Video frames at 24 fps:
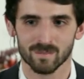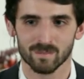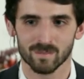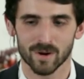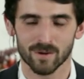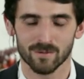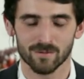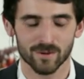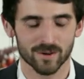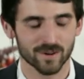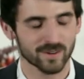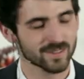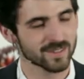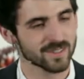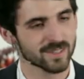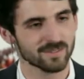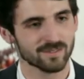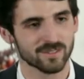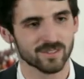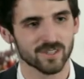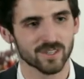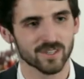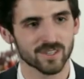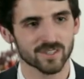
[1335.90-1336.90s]
My friends,
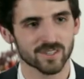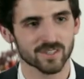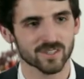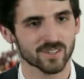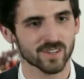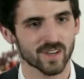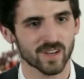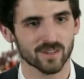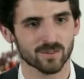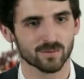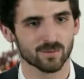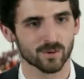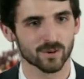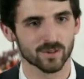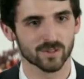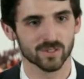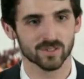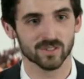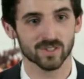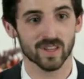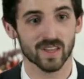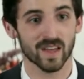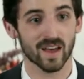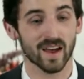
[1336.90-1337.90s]
if Jesus' last
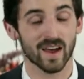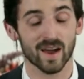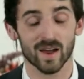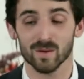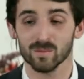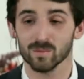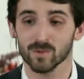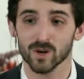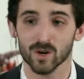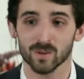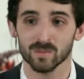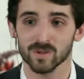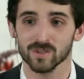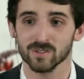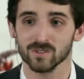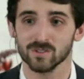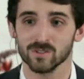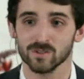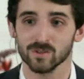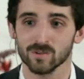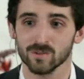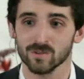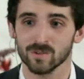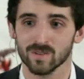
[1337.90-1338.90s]
words is that I am coming
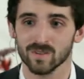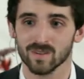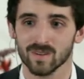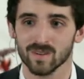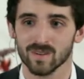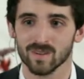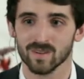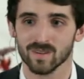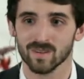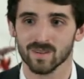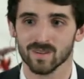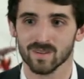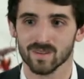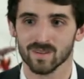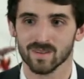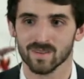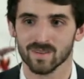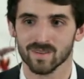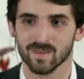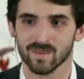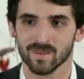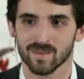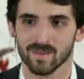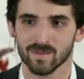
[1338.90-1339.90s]
soon,
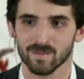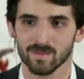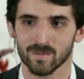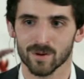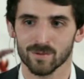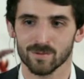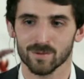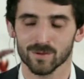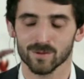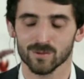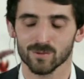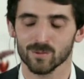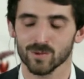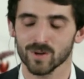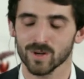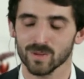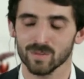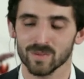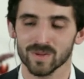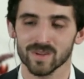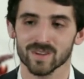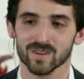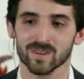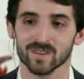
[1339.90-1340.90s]
my friends, we need
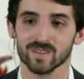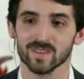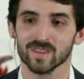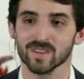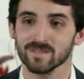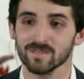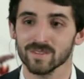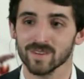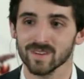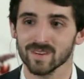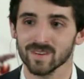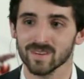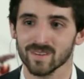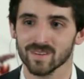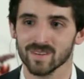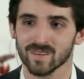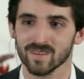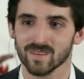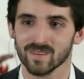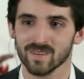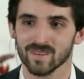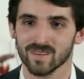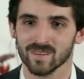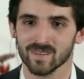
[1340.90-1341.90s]
to begin
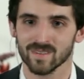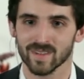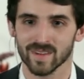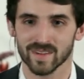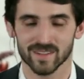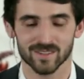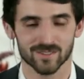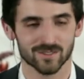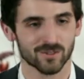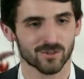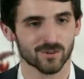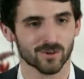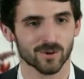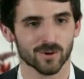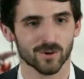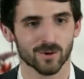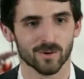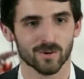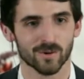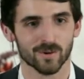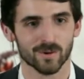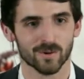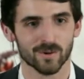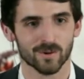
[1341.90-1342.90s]
living like it's
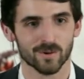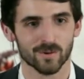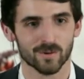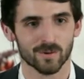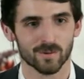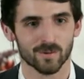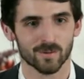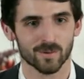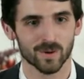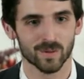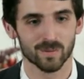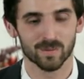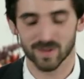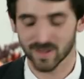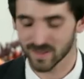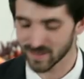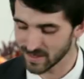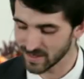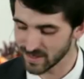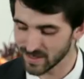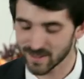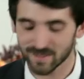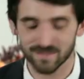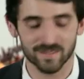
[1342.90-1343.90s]
true. We need to
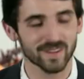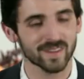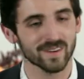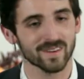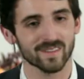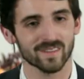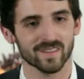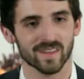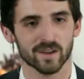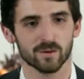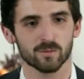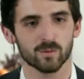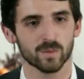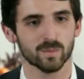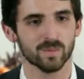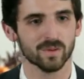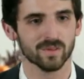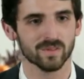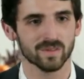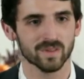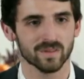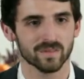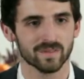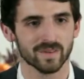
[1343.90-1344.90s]
begin living like we
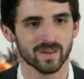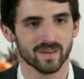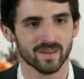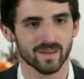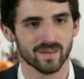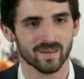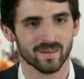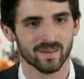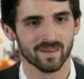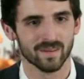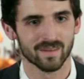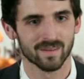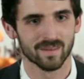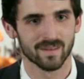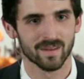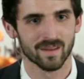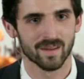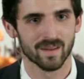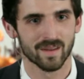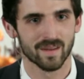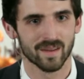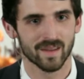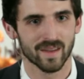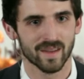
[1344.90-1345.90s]
believe it
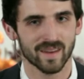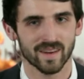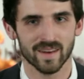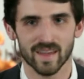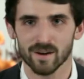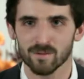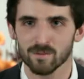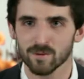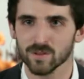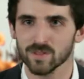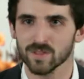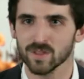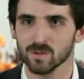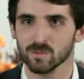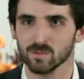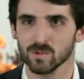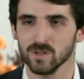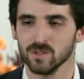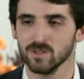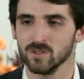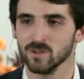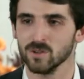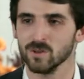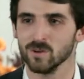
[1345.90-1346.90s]
and everything
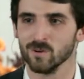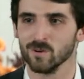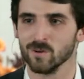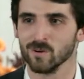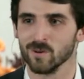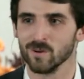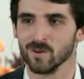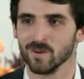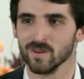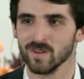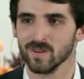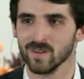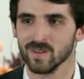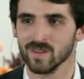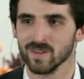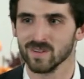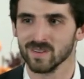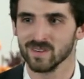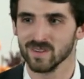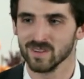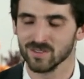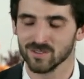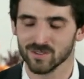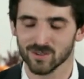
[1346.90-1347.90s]
we do
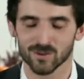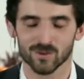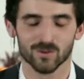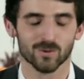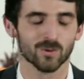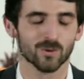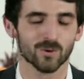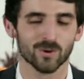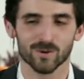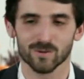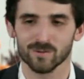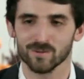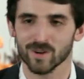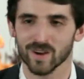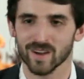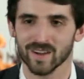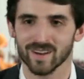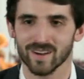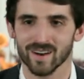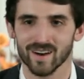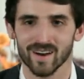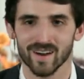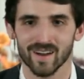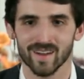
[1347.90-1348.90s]
needs to
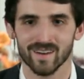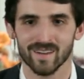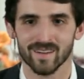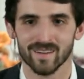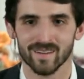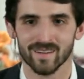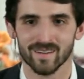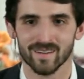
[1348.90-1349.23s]
glorify God.